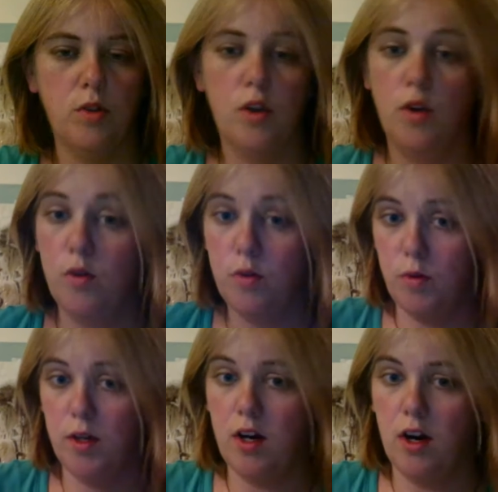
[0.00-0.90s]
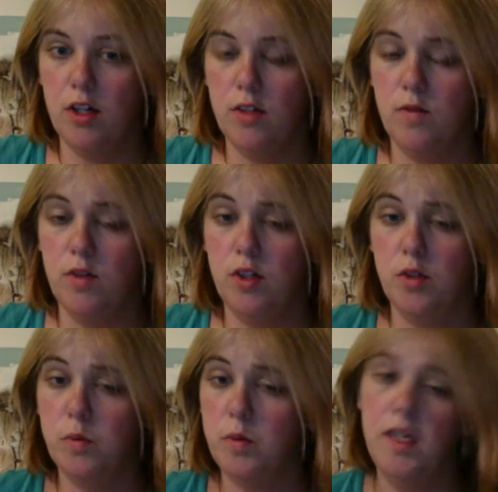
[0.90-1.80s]
are your 3 cards for this
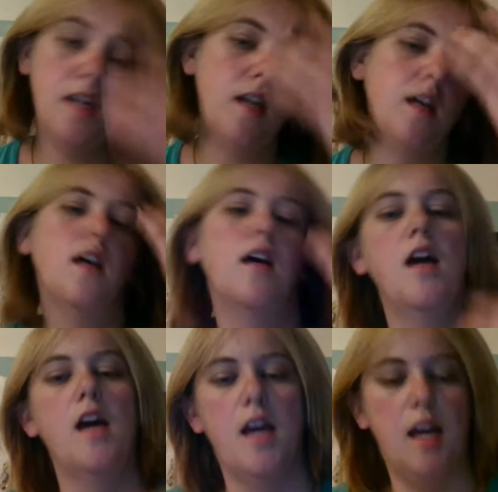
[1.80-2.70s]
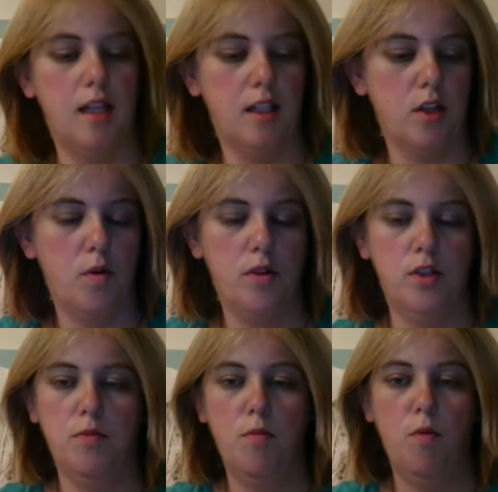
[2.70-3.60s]
week, and let's go into
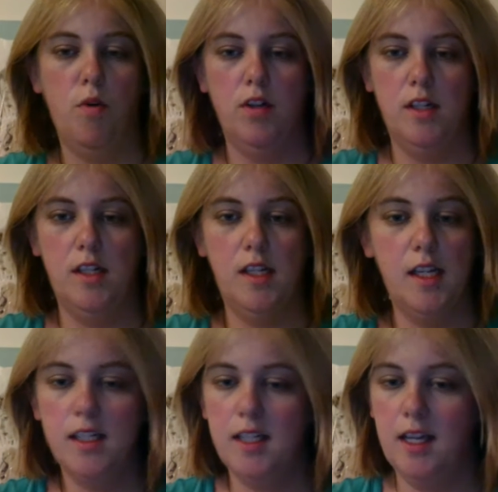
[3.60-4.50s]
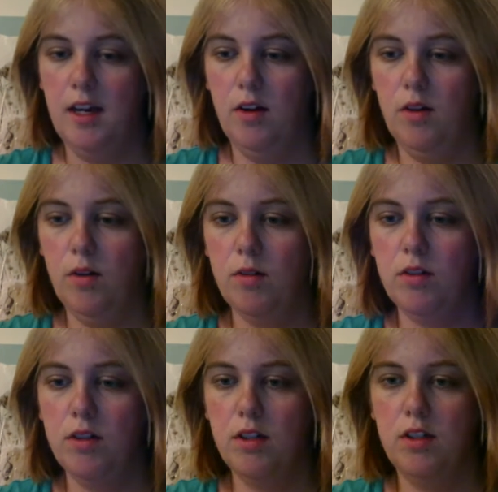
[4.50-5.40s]
more detail
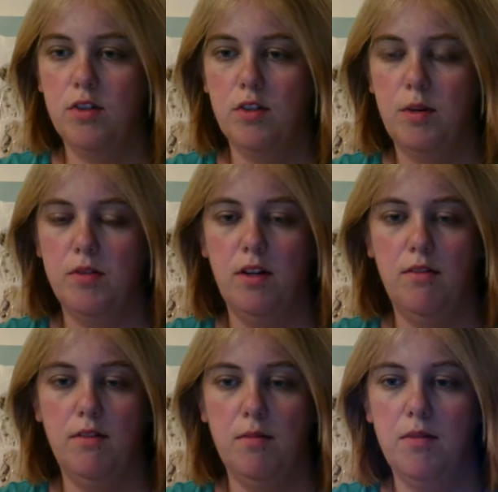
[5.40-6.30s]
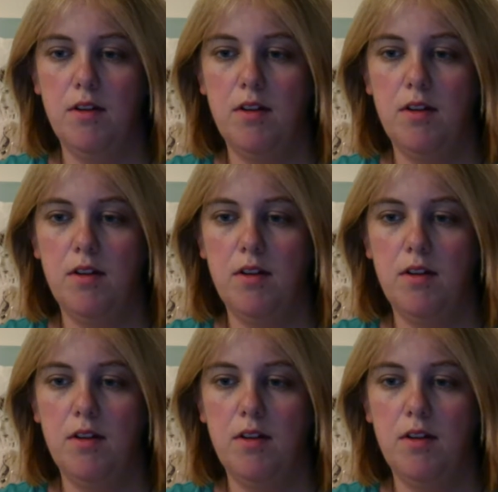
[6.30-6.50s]
description of them.